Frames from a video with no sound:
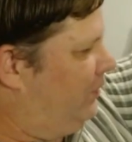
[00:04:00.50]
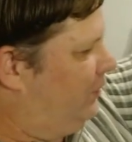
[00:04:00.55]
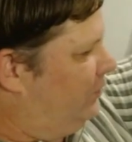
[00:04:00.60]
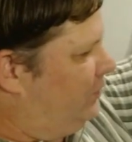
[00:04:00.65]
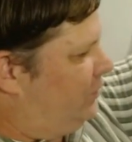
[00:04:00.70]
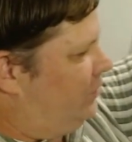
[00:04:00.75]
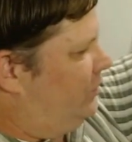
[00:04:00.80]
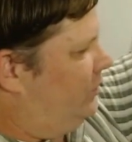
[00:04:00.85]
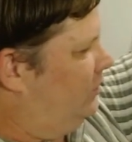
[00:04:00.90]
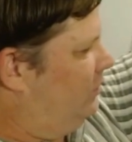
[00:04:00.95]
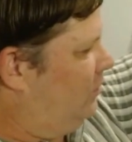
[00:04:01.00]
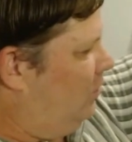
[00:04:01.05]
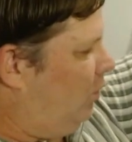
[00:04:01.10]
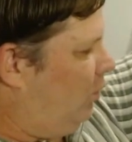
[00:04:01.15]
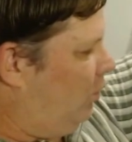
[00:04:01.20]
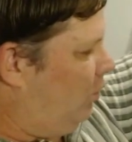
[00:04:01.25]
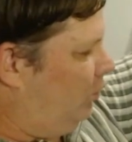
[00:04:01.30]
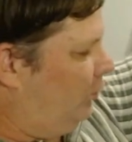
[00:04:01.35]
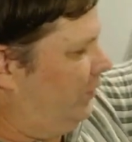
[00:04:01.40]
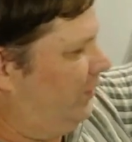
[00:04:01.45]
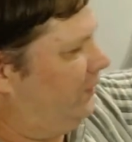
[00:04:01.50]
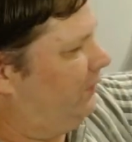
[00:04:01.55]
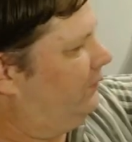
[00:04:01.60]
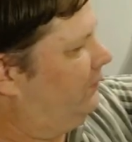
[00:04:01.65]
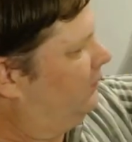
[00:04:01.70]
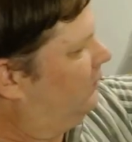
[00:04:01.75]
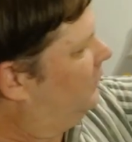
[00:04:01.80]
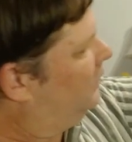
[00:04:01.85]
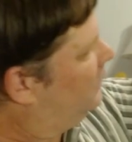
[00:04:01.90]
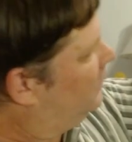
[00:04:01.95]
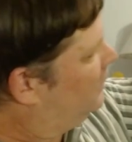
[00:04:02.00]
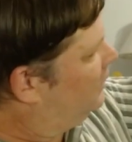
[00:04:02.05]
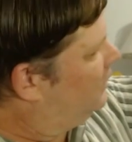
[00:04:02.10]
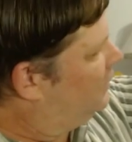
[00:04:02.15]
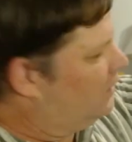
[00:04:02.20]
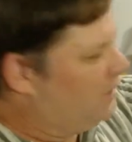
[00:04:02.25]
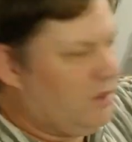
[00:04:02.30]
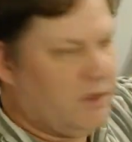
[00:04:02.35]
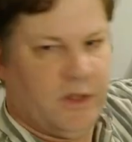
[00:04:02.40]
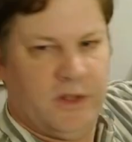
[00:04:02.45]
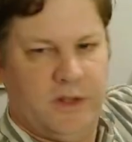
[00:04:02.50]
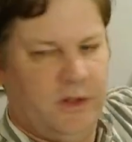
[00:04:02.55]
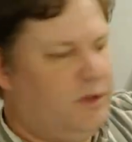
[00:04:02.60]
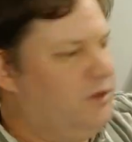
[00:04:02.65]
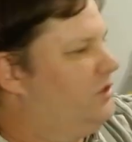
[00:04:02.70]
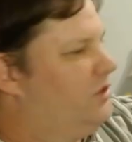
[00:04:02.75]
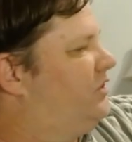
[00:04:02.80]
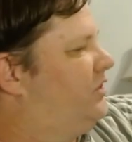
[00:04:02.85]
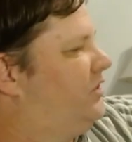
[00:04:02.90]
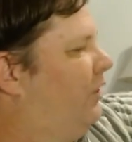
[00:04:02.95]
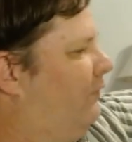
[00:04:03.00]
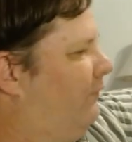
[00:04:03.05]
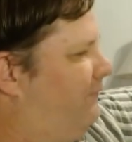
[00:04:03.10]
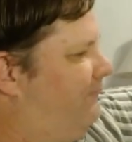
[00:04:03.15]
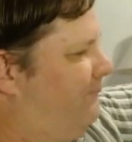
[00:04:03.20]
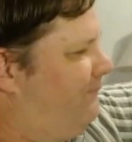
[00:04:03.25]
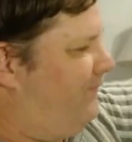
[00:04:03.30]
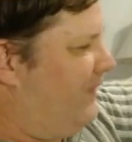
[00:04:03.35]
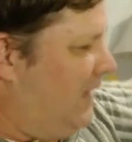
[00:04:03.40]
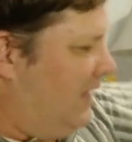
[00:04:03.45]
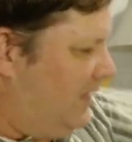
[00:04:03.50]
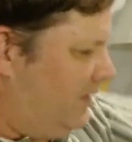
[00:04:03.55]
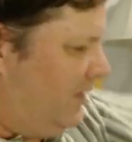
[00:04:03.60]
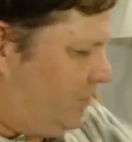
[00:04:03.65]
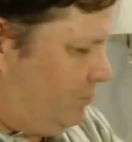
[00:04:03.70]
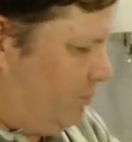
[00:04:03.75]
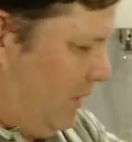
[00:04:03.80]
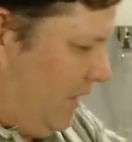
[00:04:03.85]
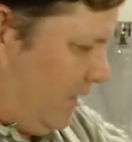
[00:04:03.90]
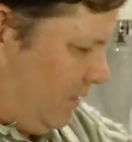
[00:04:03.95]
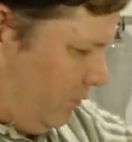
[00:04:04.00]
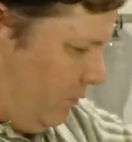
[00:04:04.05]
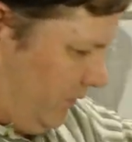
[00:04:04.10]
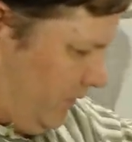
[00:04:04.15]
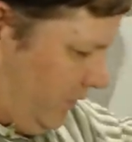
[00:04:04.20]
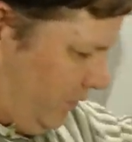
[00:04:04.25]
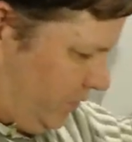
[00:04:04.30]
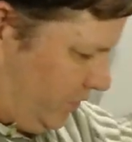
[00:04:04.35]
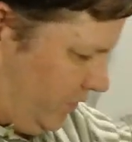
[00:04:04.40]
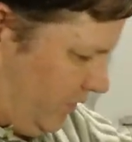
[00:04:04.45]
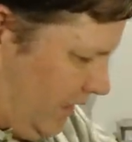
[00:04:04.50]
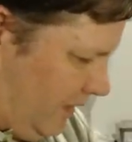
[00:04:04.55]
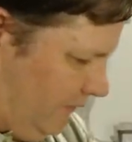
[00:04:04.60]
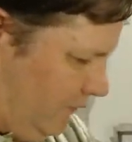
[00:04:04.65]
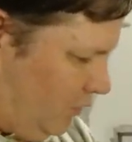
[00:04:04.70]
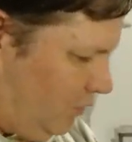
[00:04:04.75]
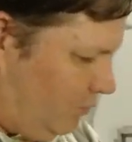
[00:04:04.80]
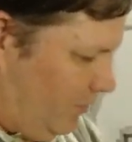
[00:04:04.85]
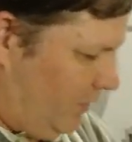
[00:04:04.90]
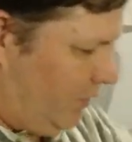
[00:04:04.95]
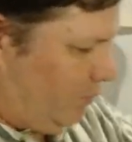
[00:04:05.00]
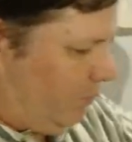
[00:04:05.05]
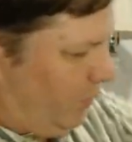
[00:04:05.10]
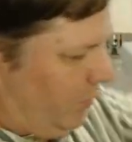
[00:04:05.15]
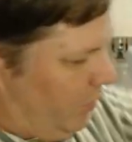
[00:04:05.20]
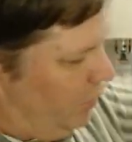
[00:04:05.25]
years old and still fits back when they used to give you a bit of